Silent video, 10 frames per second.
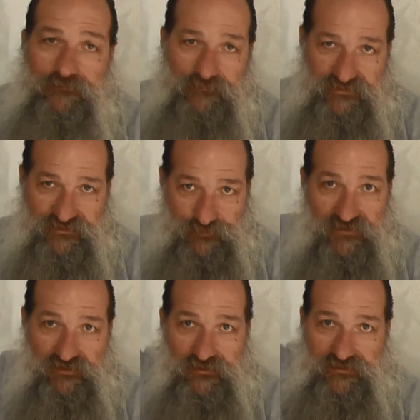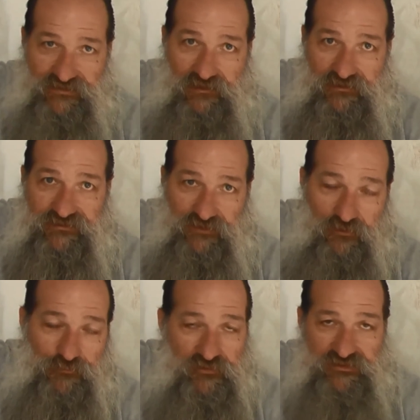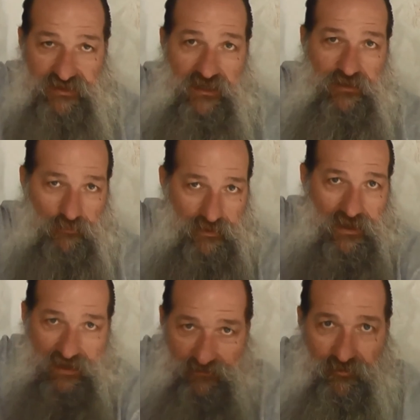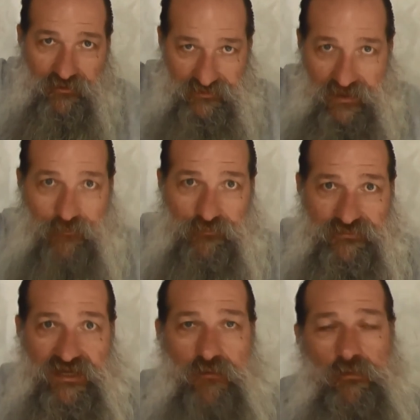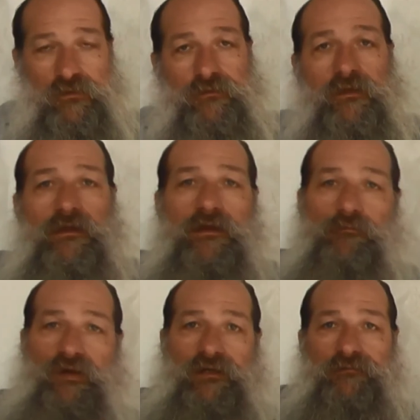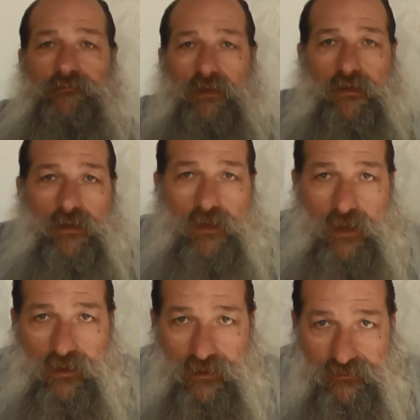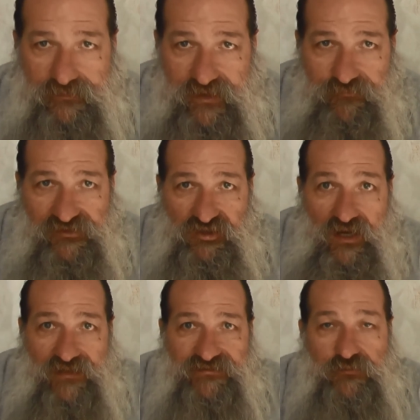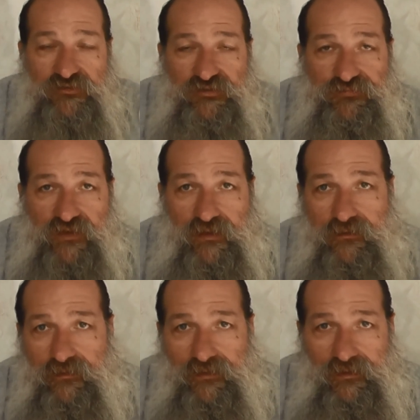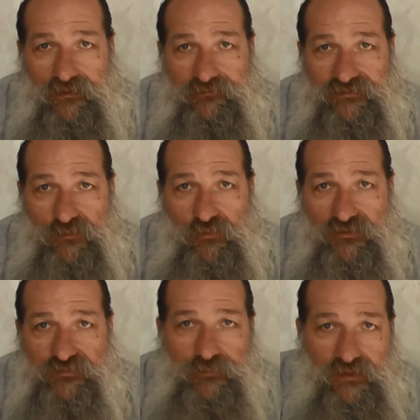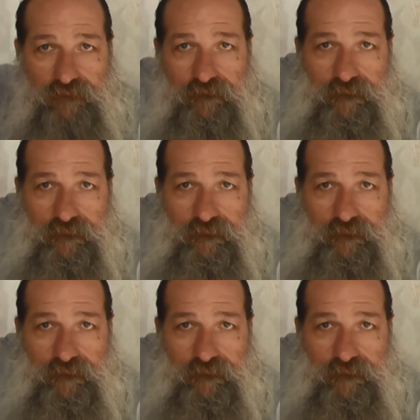especially because I listen to old music anyway. I have all the albums I want. But give it a try. See what you think. Tell me what you